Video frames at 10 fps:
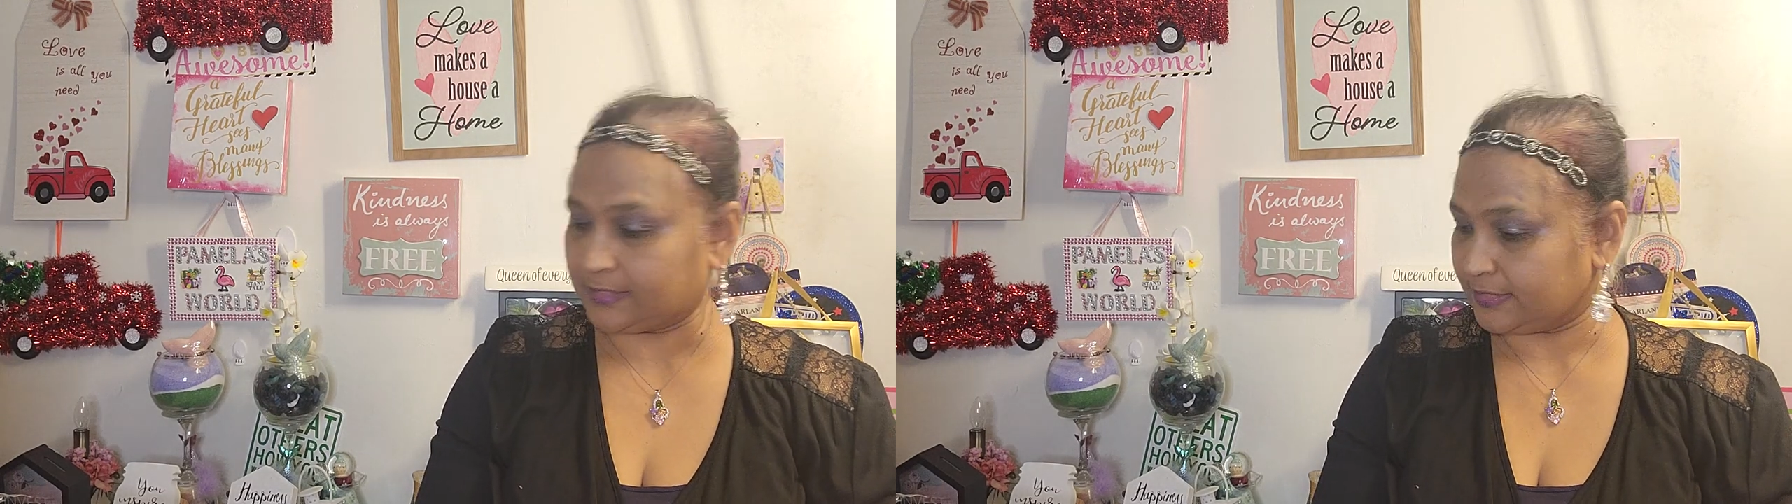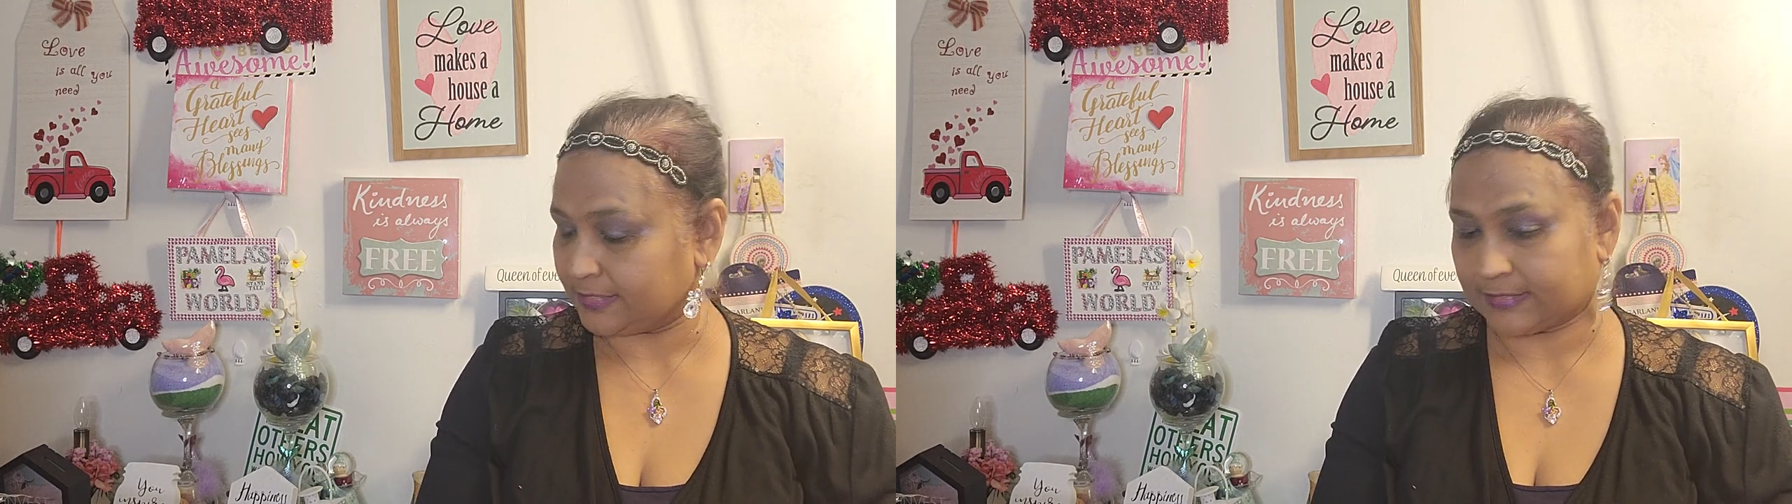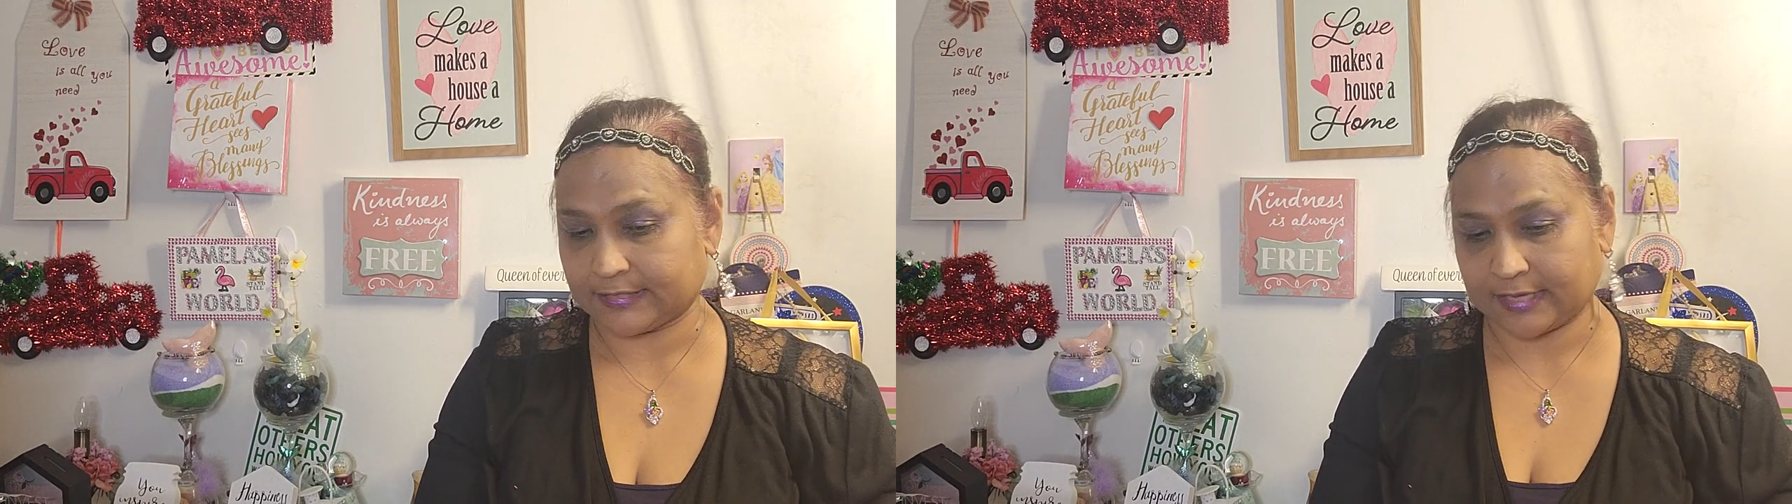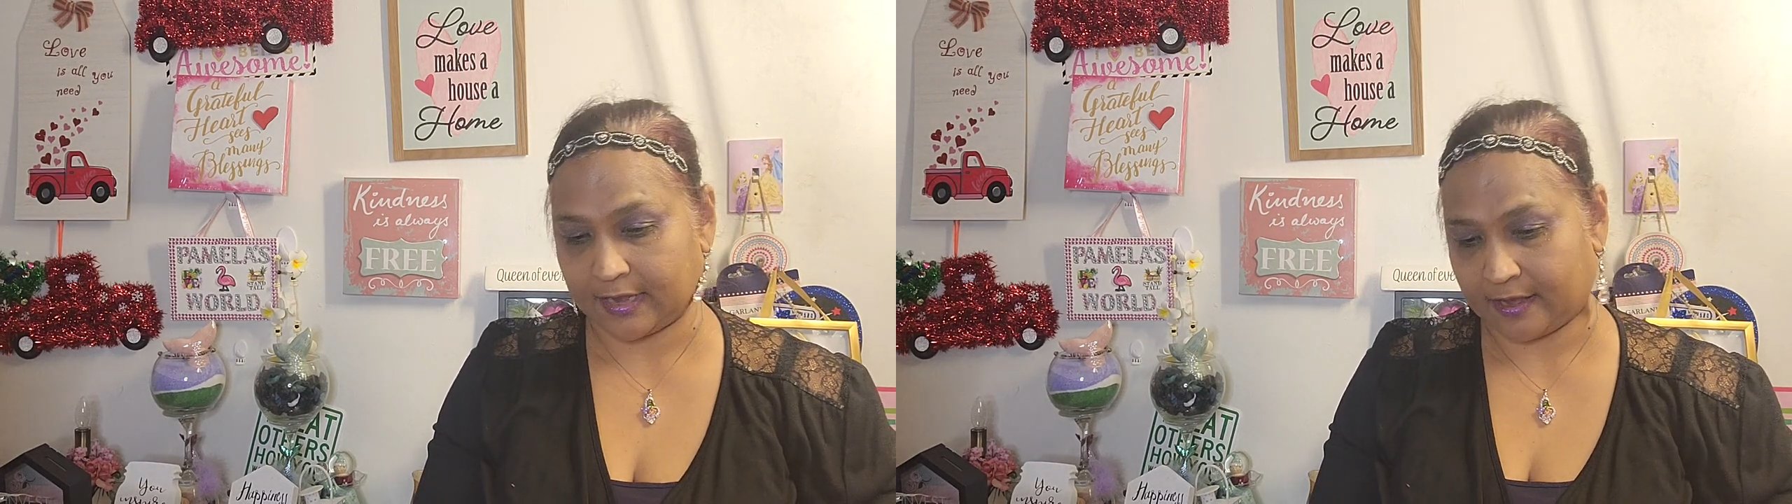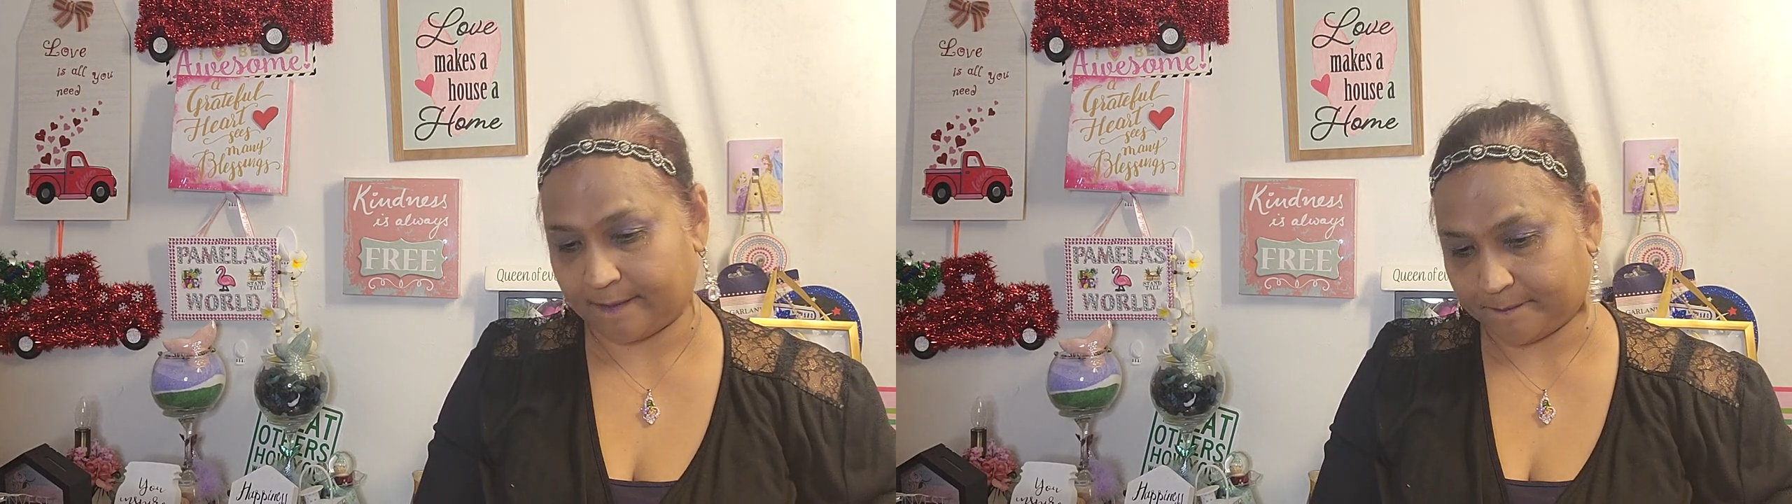this,
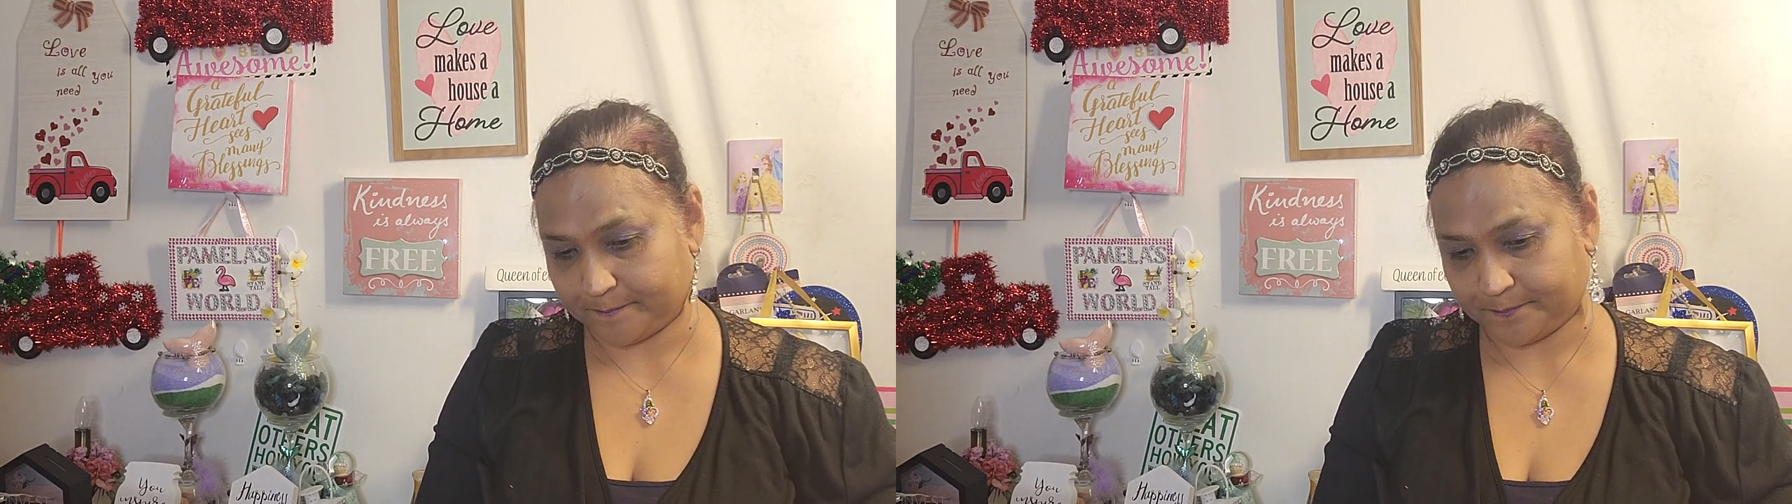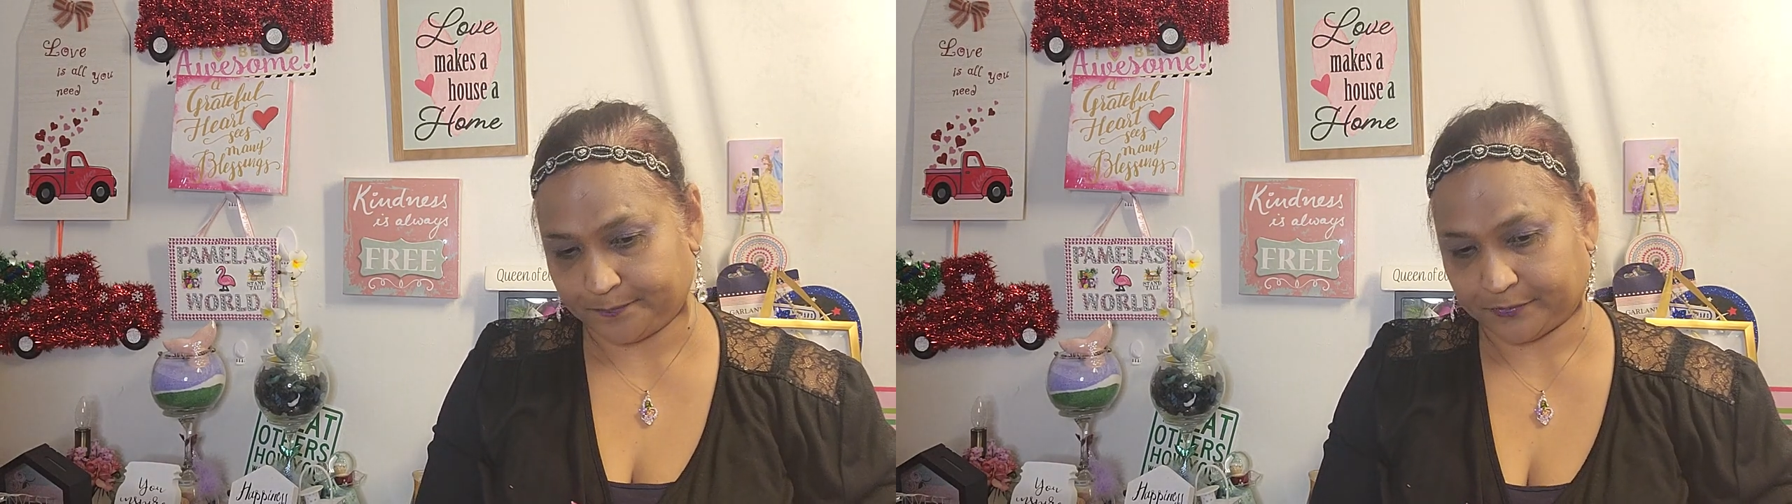um,